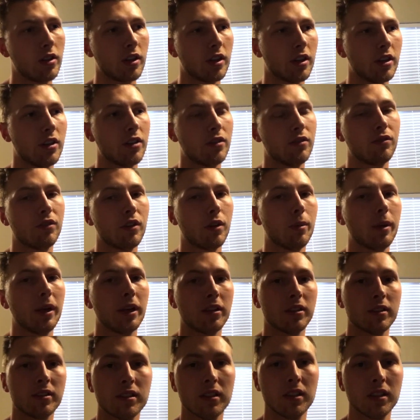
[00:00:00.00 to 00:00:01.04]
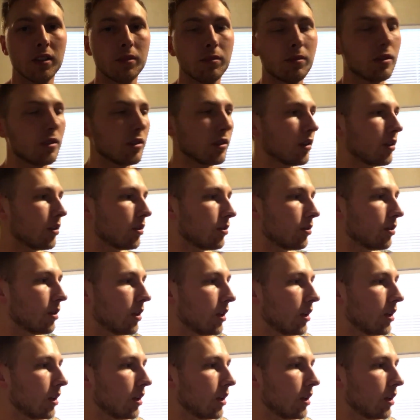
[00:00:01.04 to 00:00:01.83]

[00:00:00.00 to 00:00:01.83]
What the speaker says: and I couldn't fall back asleep, so